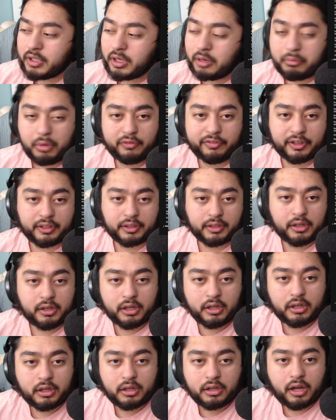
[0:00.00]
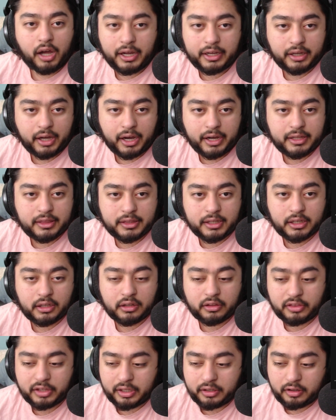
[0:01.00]
Perfect. I
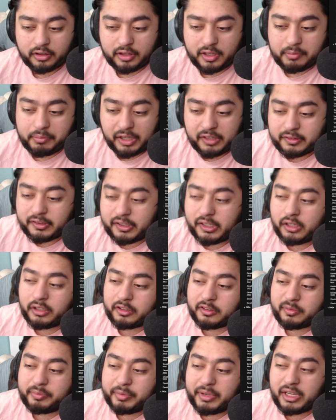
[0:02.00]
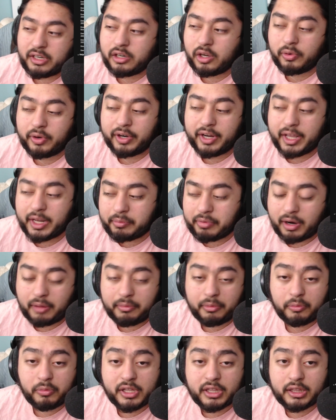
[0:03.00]
think that the base healing speed no one had a
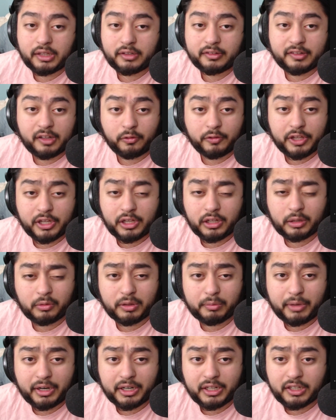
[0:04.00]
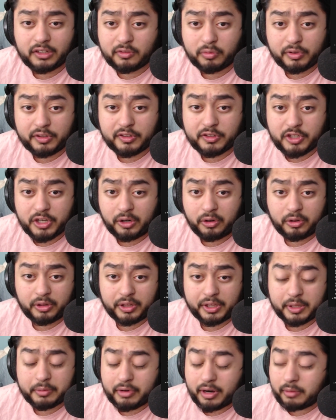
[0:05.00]
problem with. Self-healing with medkits was
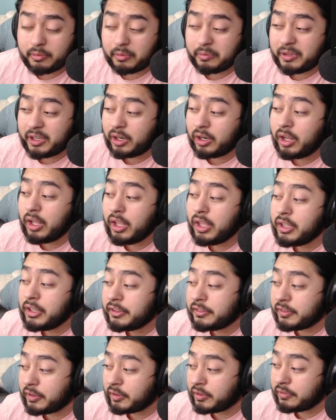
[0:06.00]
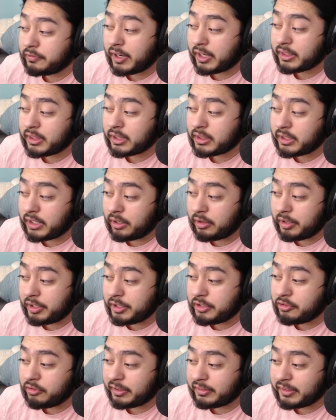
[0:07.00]
generally the problem here. So the fact that they are
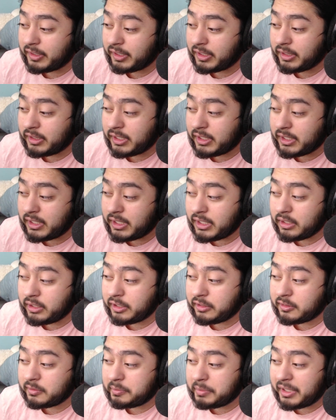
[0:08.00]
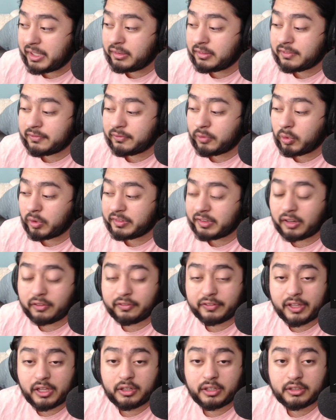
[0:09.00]
addressing the healing speeds for
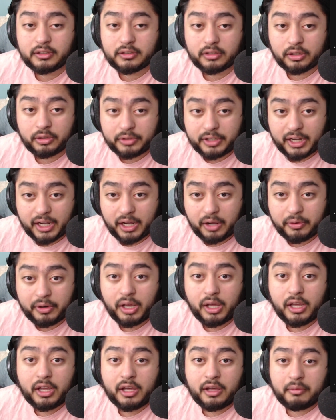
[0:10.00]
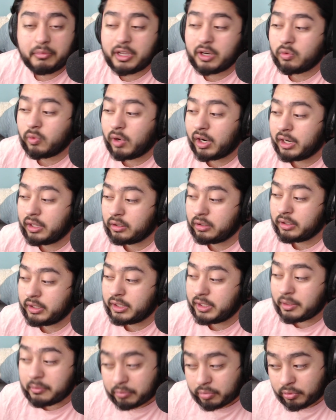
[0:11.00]
self-healing to go down, meanwhile
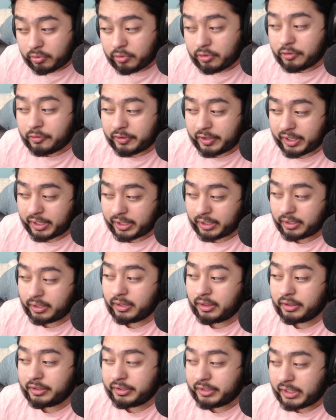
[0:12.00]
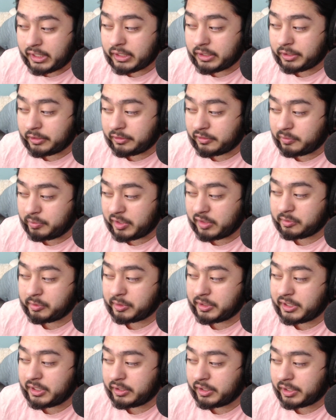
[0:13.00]
improving healing speeds
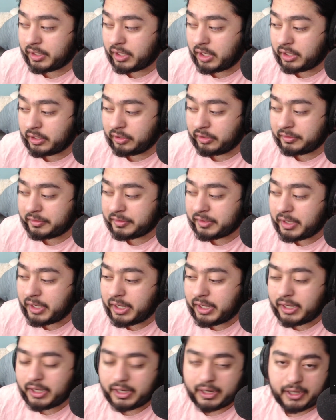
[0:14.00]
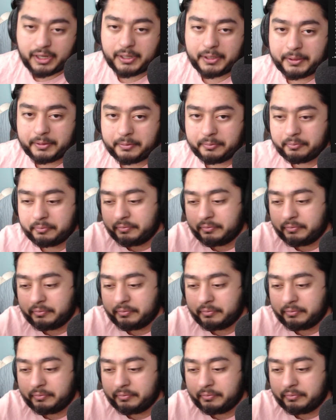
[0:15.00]
when healing others. I